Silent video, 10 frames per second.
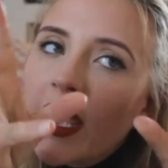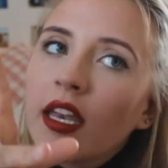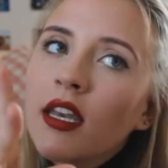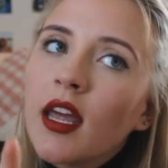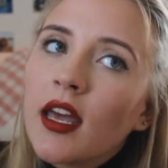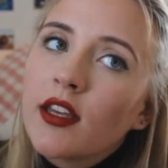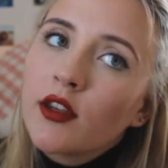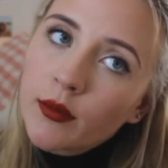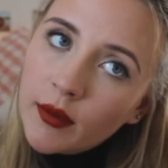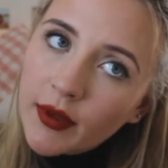in a
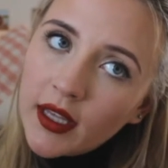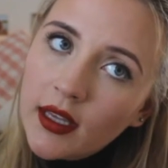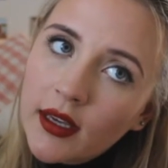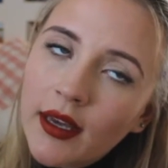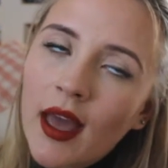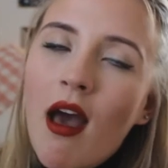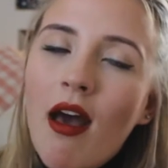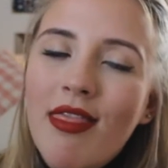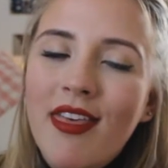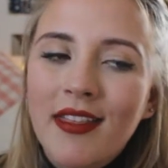human being,
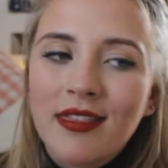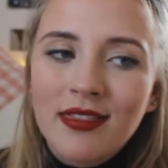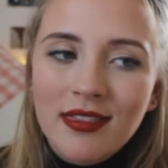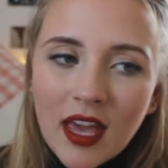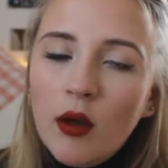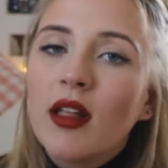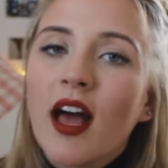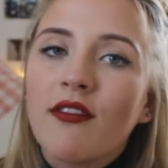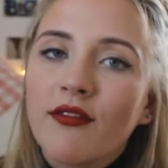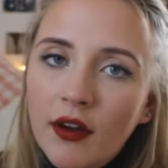then they will
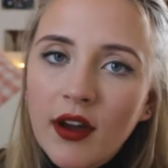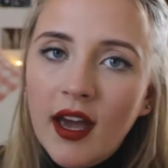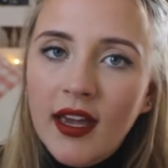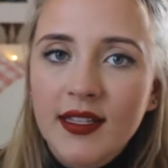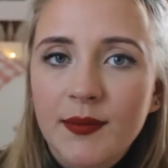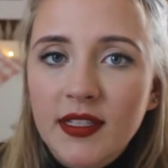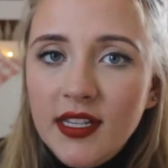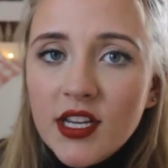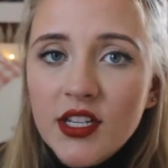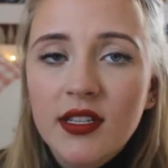have very high
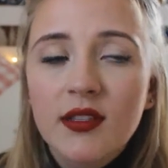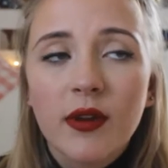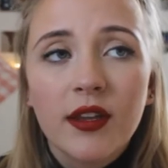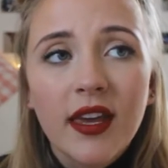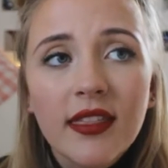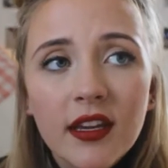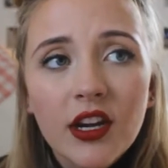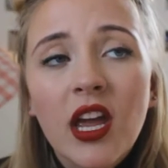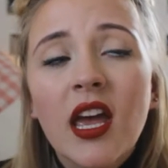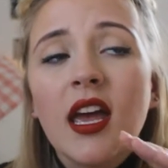expectations when you get
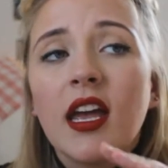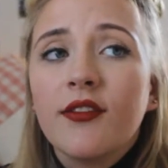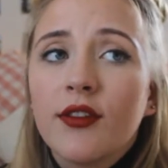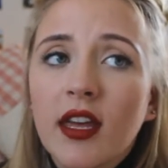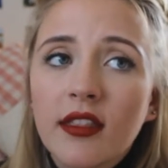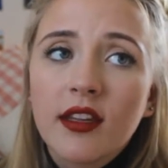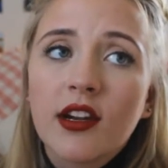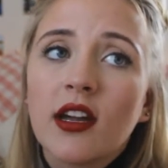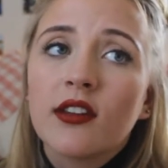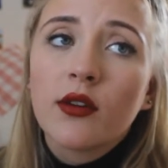there, and if you get
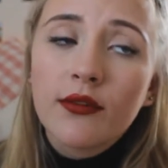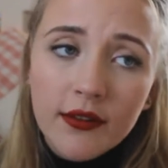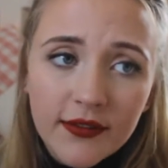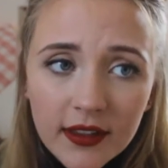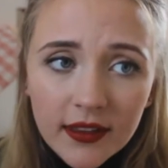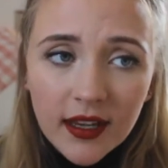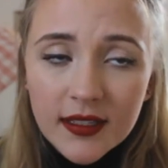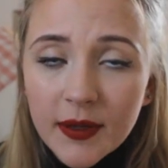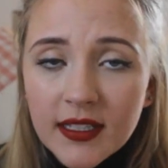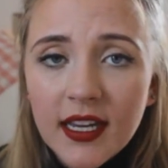there and don't fulfill the
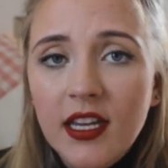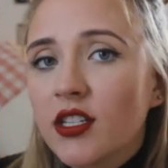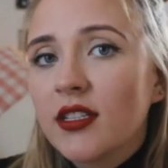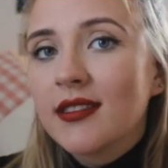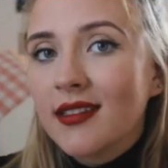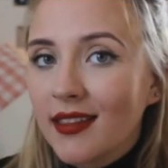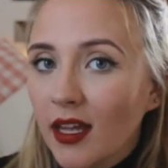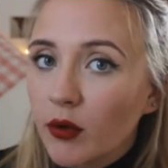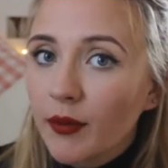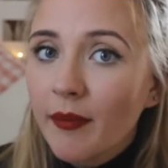expectations, then
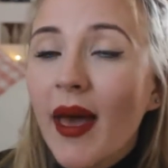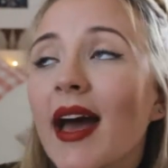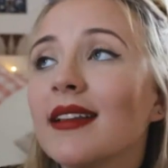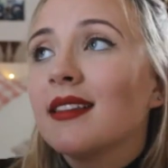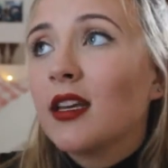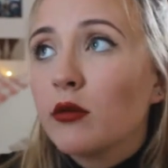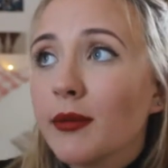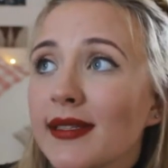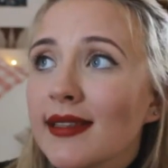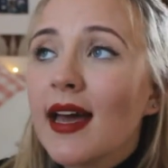they will be mad and they will
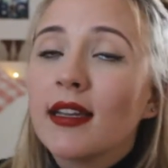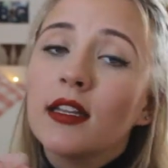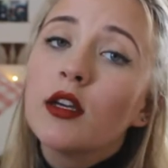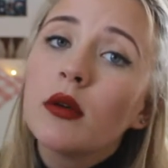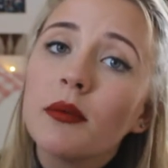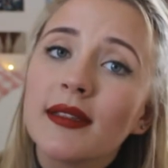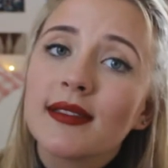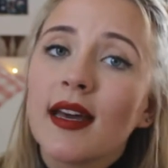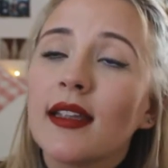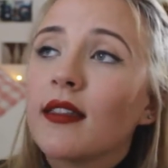be sad and you will be
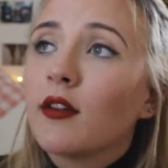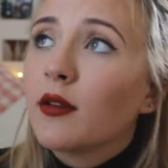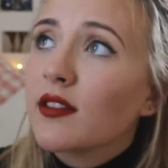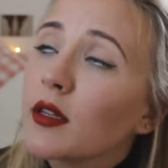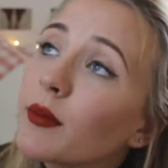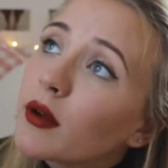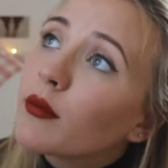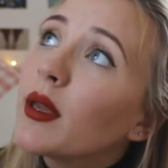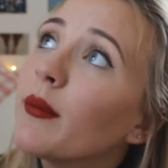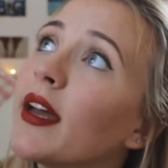sad and there's going to be a
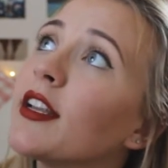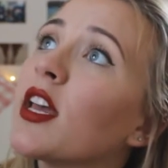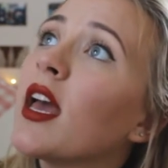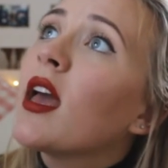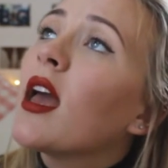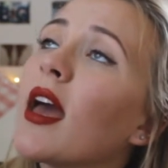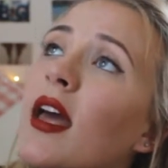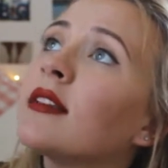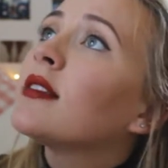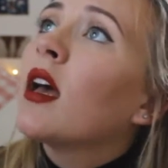rematch,
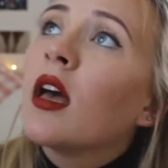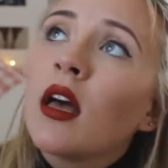and